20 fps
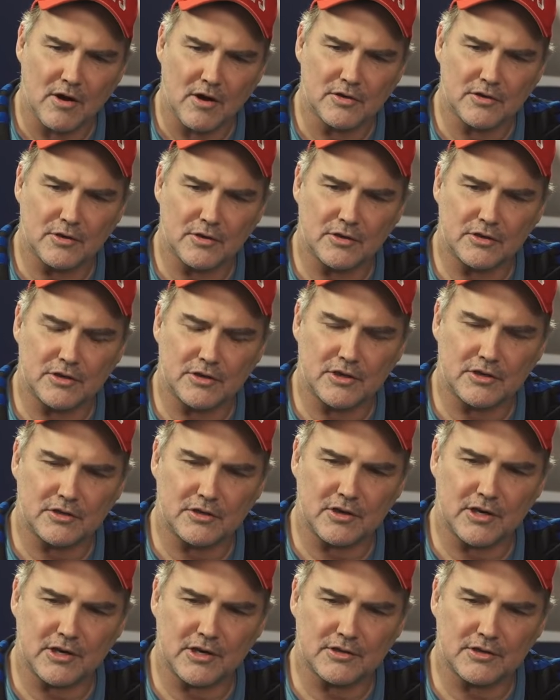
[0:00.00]
So the
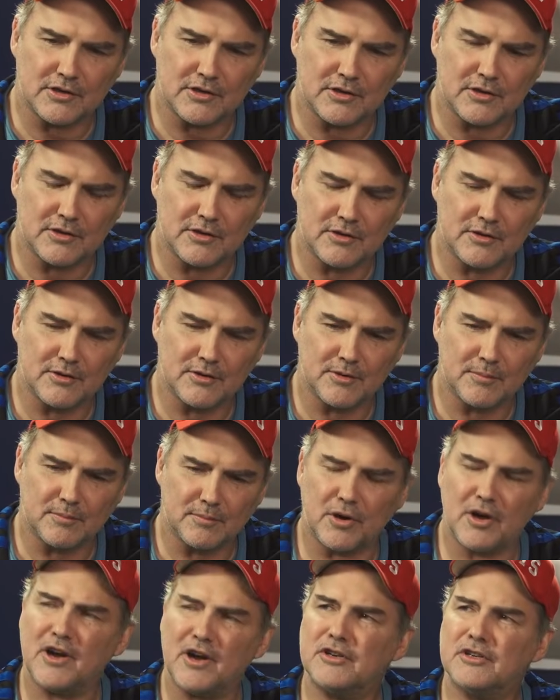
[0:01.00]
teacher has a
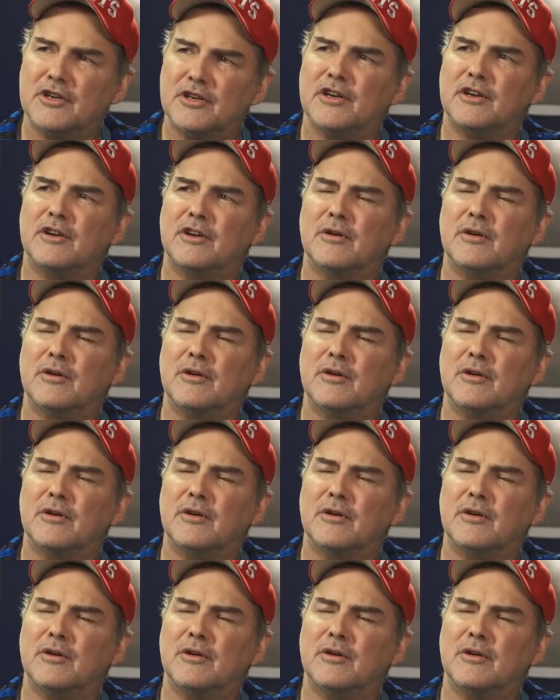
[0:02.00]
project,